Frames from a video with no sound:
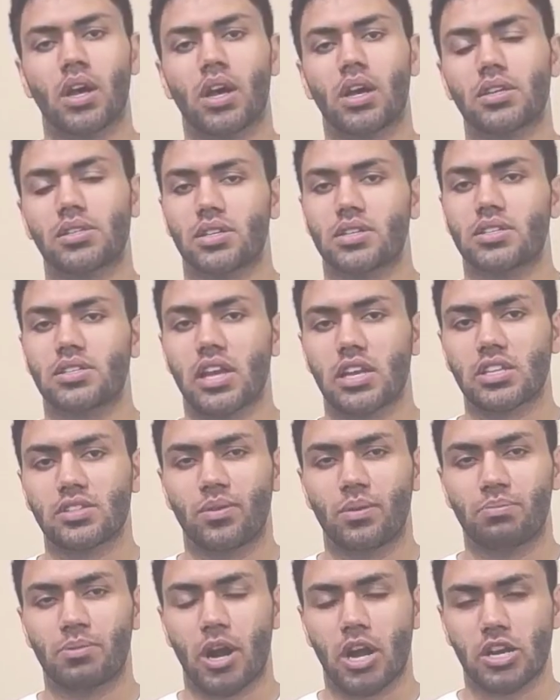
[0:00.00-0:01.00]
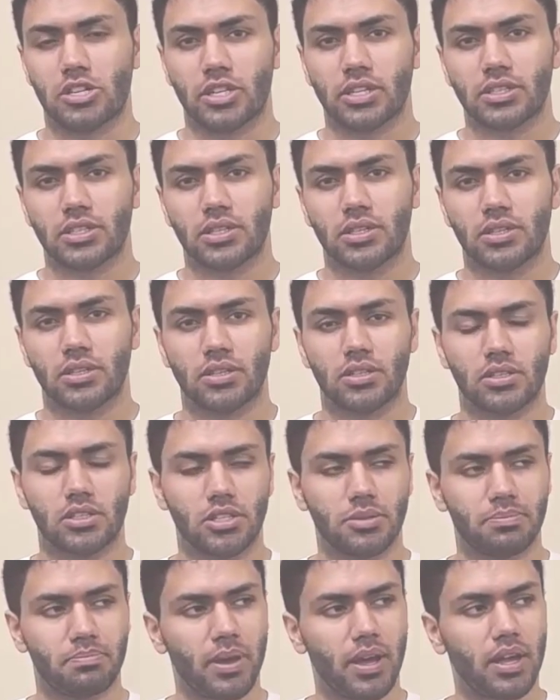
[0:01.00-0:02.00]
A successful project
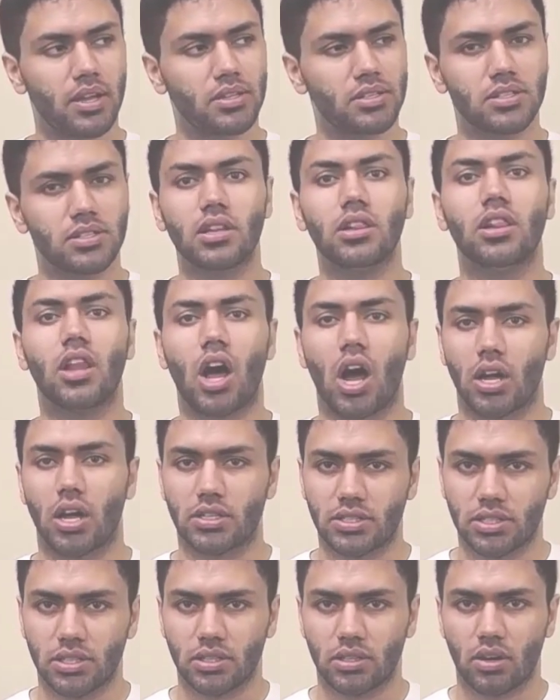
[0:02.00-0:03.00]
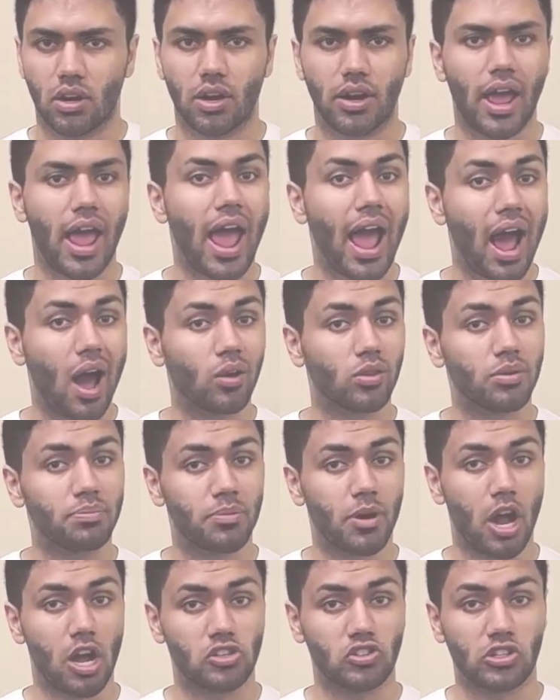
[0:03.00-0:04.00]
depends a lot on how the
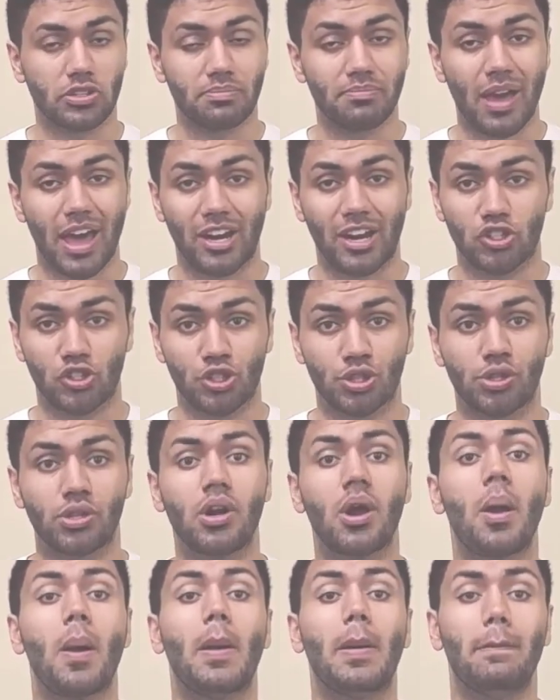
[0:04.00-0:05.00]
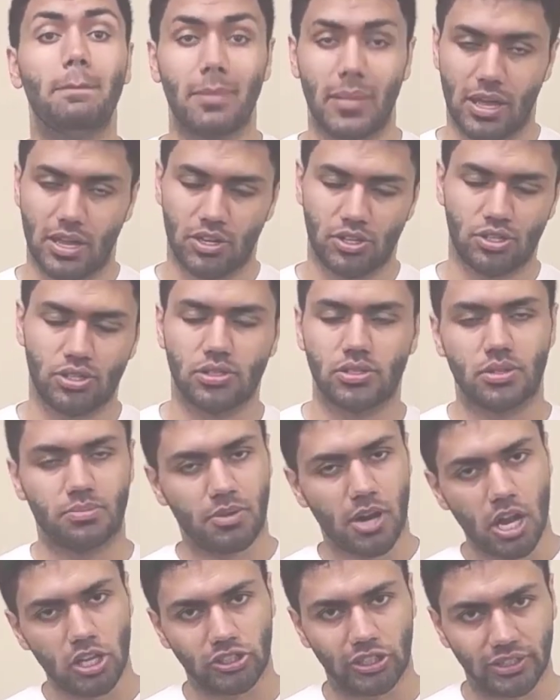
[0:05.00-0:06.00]
project manager manages the
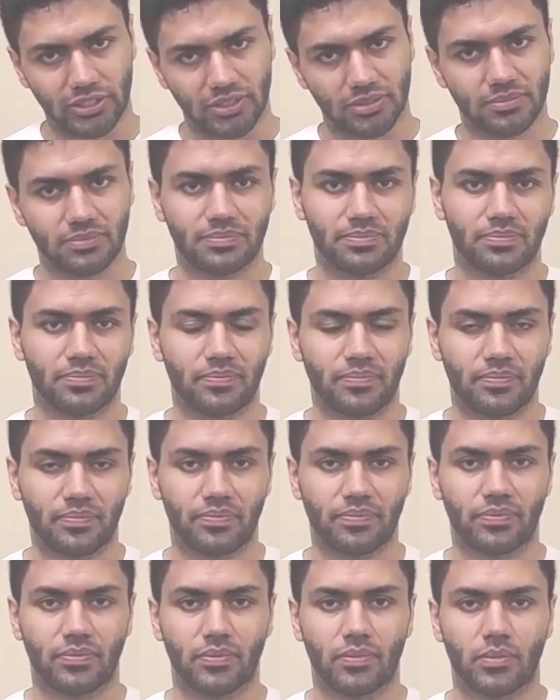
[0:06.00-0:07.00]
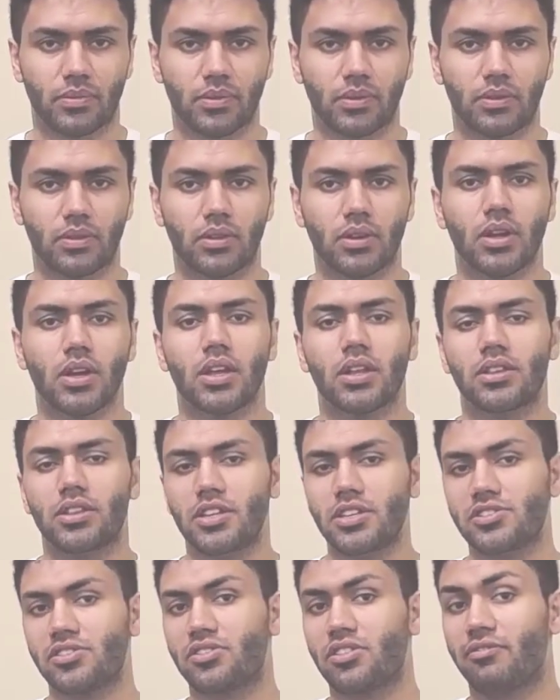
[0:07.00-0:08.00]
project.
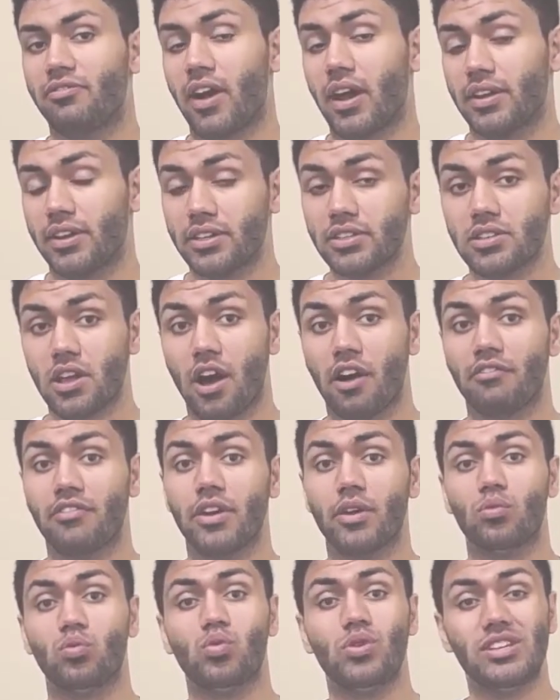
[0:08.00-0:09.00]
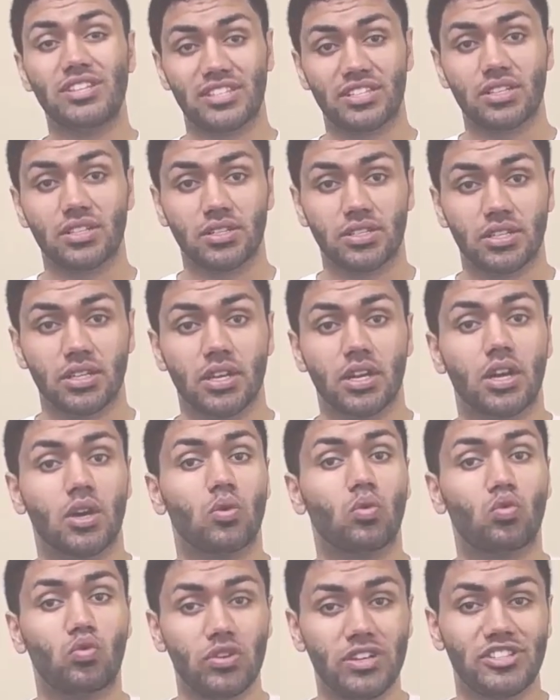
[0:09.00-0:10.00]
These are the findings of a recent
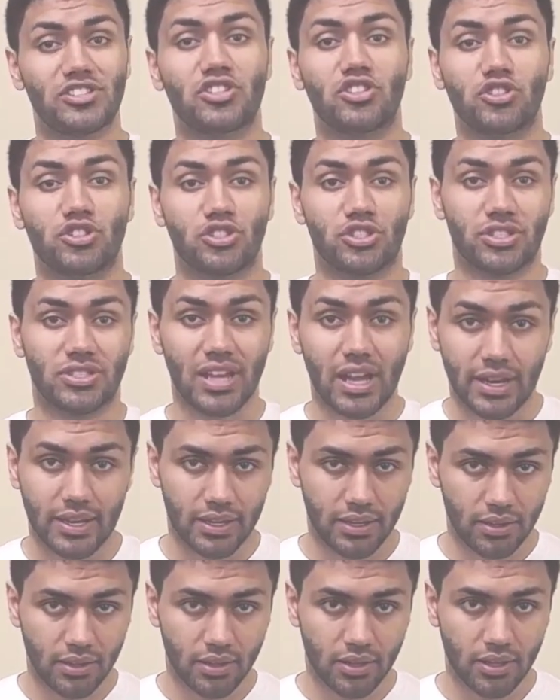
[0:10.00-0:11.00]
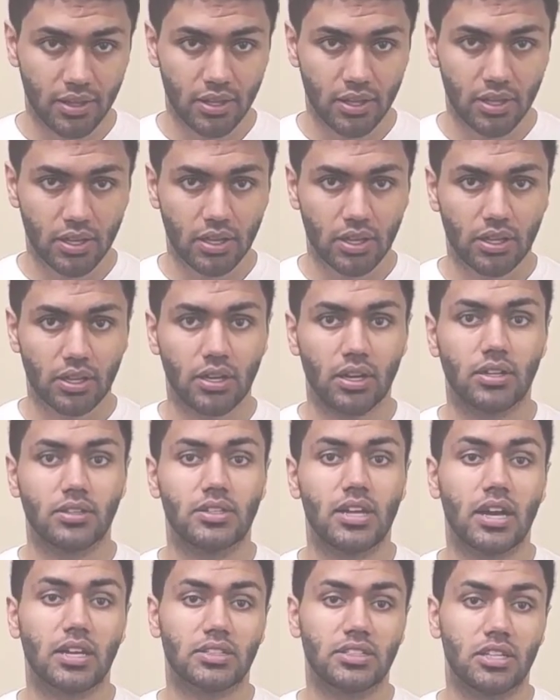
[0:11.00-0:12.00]
research study
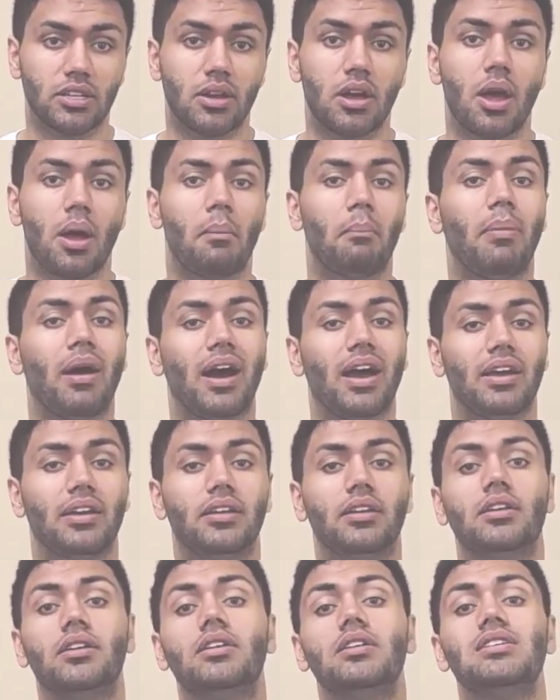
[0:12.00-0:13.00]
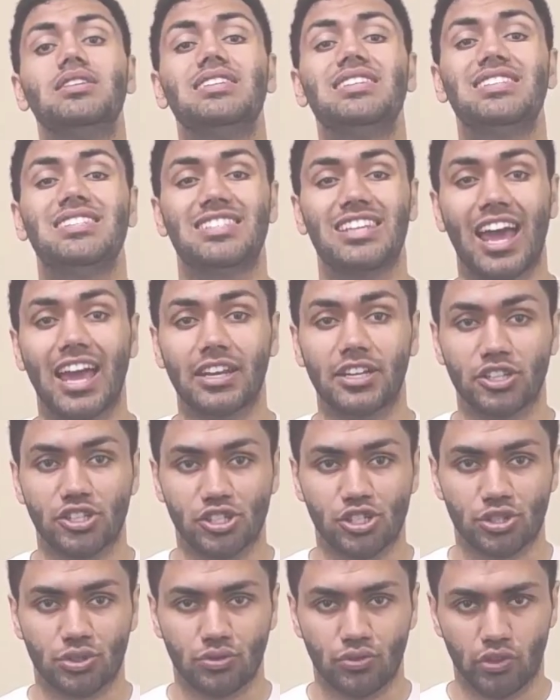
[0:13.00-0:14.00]
conducted by
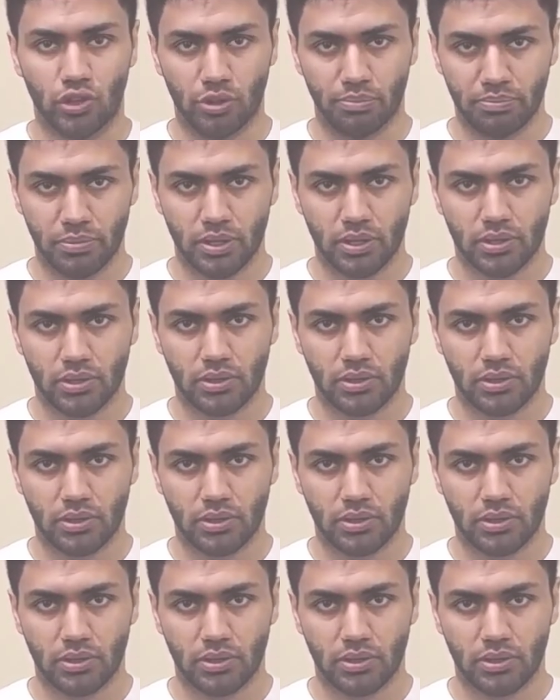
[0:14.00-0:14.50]
Standish Group.